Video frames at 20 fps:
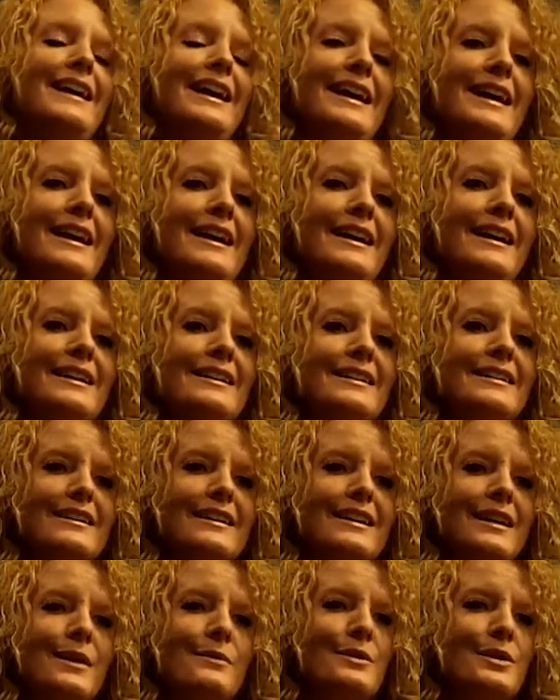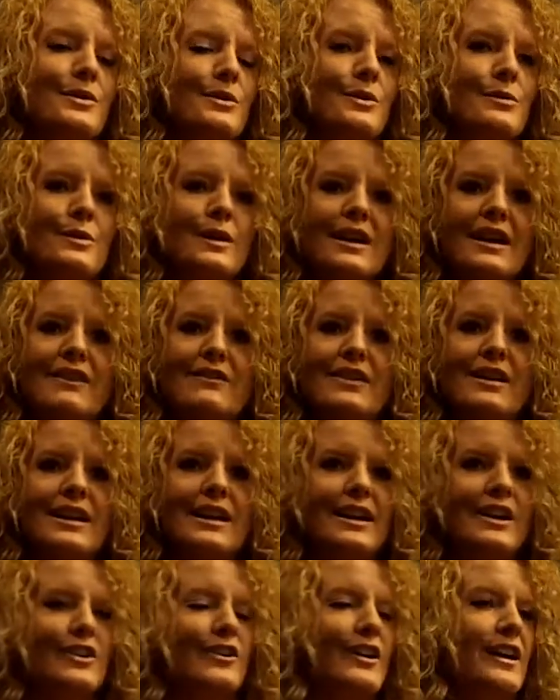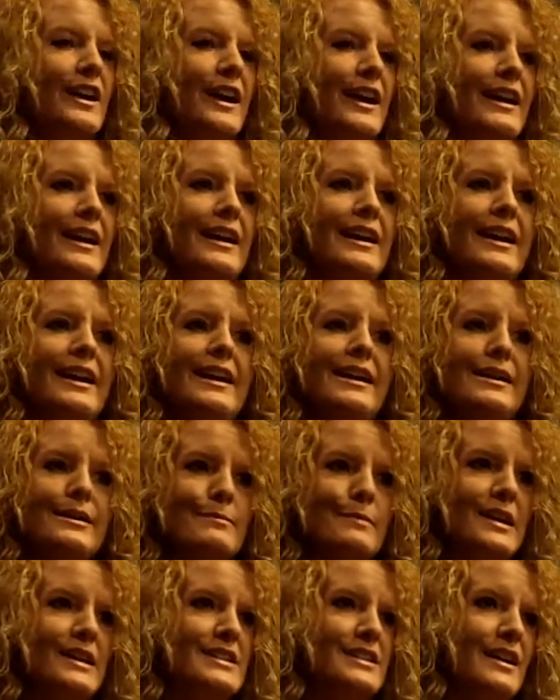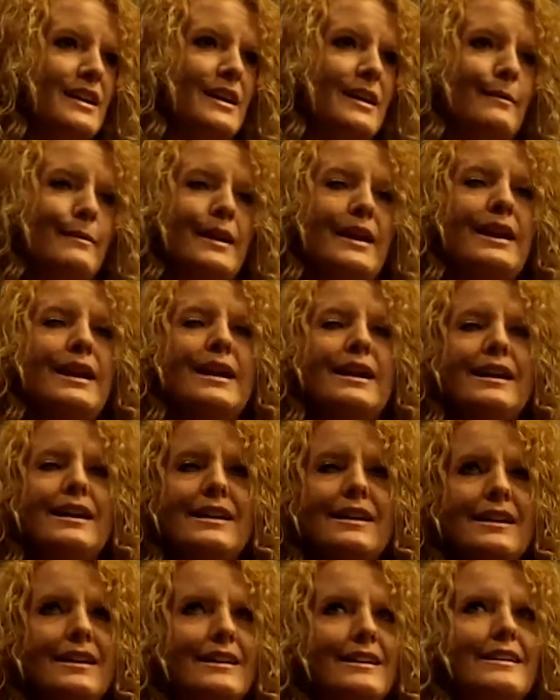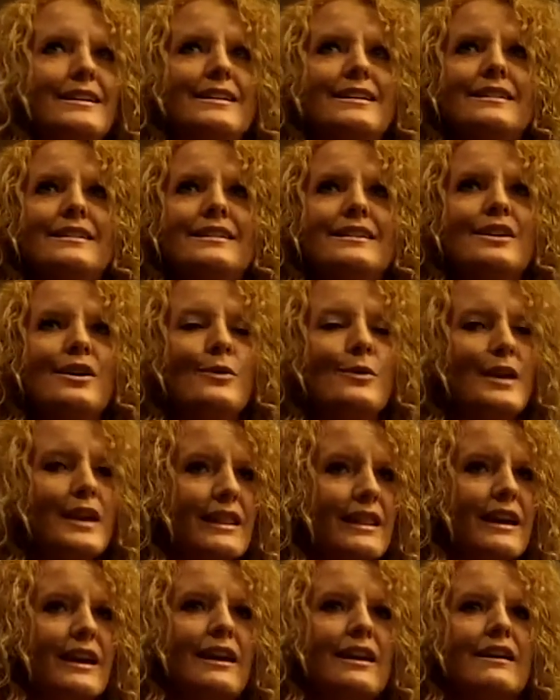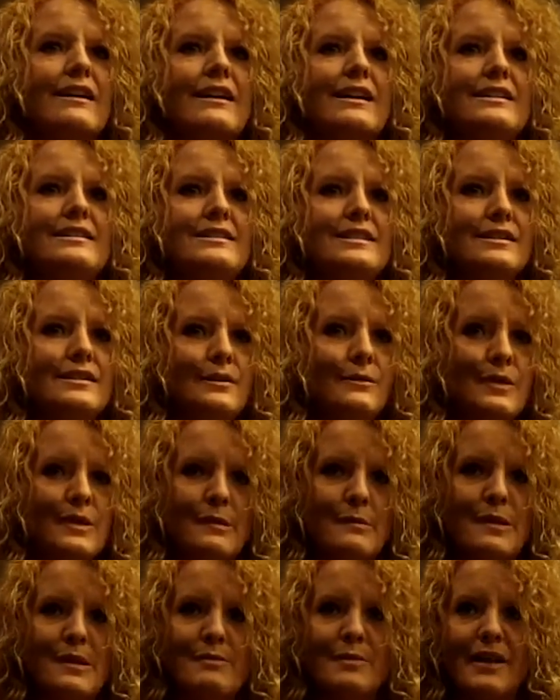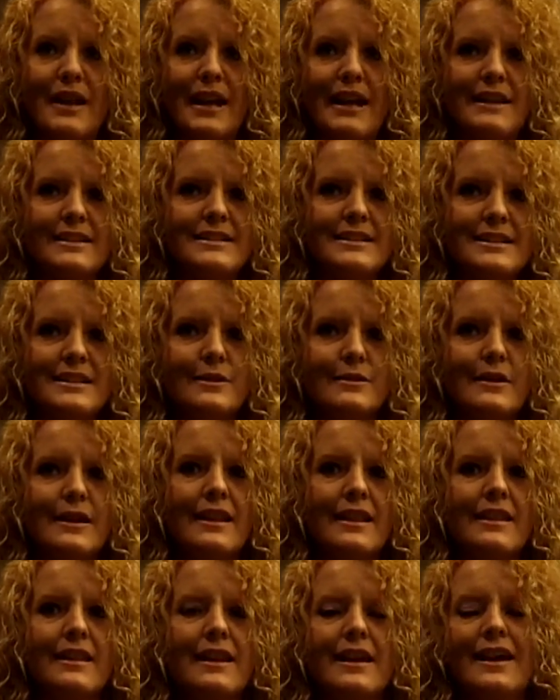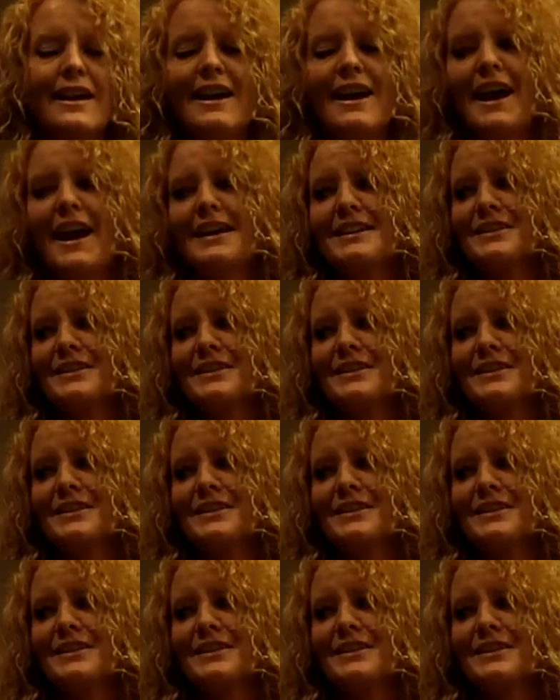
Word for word: and i would go to work every day and cry i hated my job i hated going there and dealing with the people I had to deal with. I